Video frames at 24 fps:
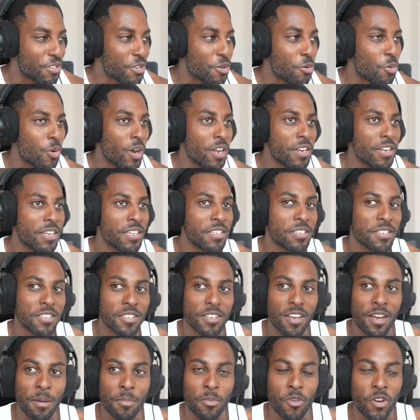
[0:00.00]
one is
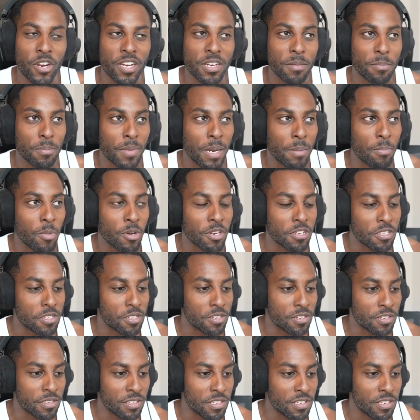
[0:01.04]
upgrading my
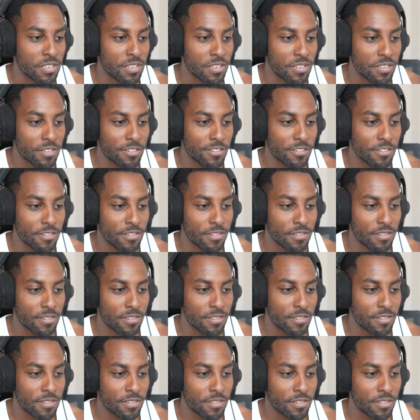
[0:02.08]
monitors.
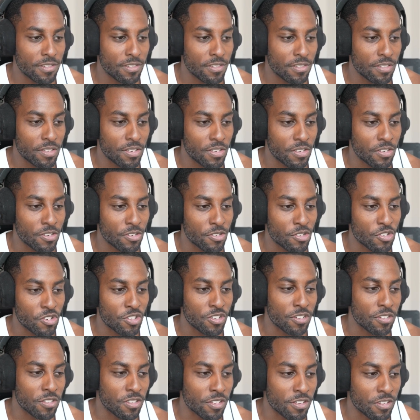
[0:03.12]
You know,
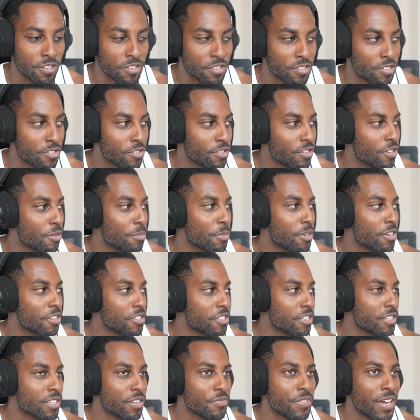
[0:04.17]
the studio
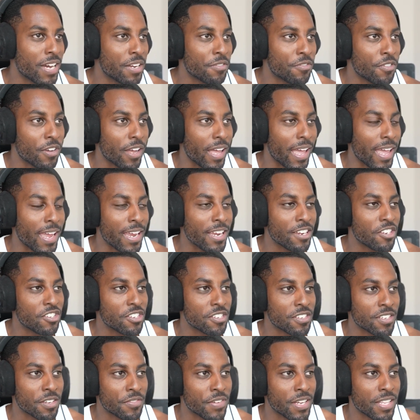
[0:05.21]
monitors I've had for
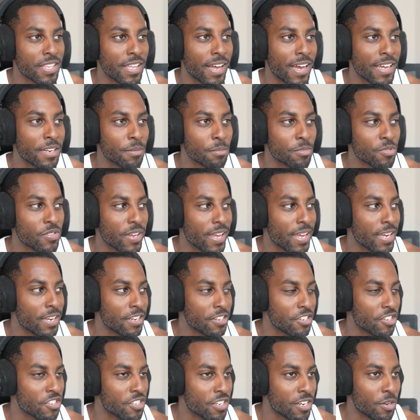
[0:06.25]
ages. I've had the Adams for
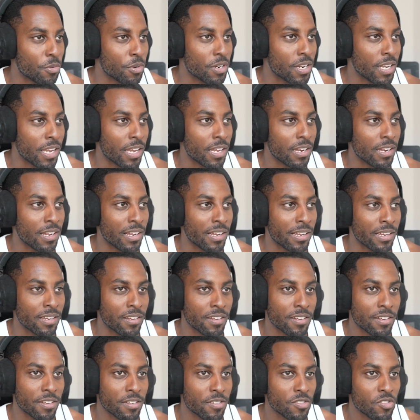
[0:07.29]
ages, and I want to get
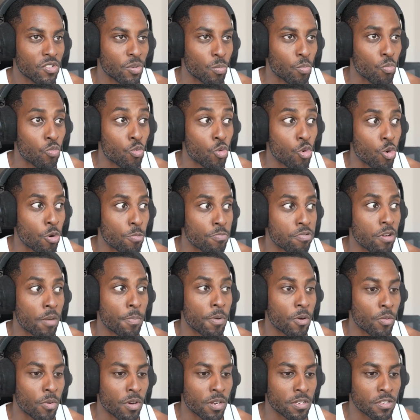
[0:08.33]
like some real
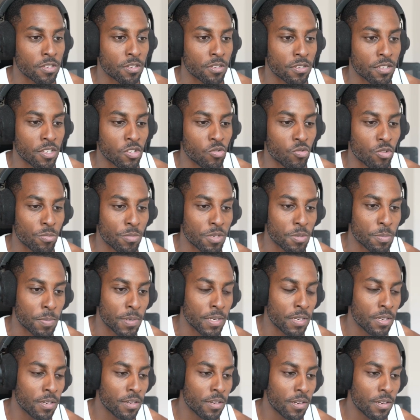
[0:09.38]
proper ones because this room is big.